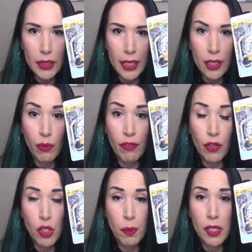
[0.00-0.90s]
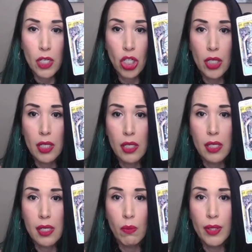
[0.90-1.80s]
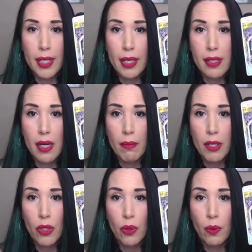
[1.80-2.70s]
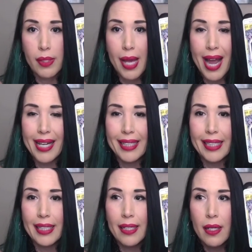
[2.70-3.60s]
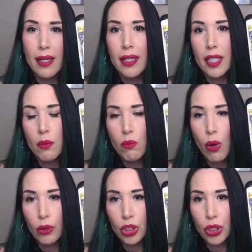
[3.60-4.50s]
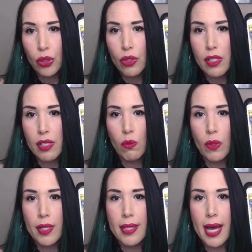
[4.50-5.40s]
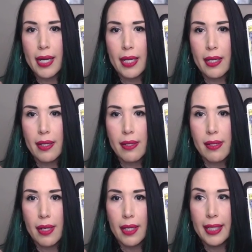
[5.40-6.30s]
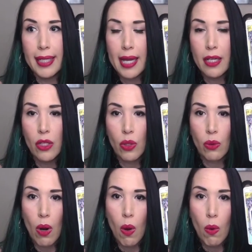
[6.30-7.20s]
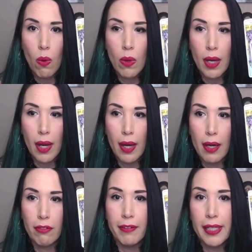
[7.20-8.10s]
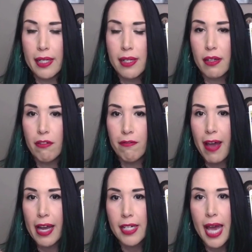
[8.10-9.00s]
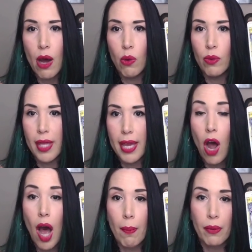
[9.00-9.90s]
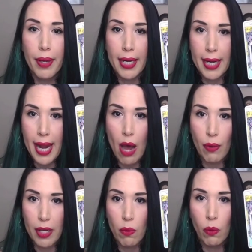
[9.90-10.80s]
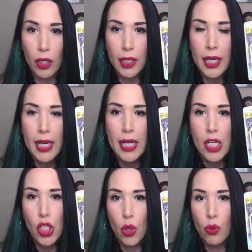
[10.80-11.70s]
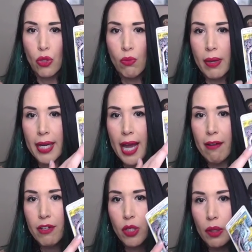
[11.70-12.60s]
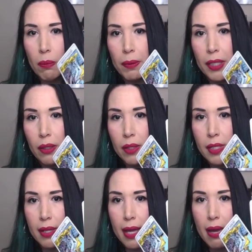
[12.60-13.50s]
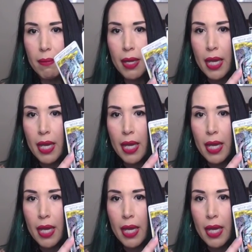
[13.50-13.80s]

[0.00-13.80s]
reverse position. This is someone that is coming through as highly emotional, someone that is letting their own feelings affect how they operate and how they work. So you might have to appeal to them,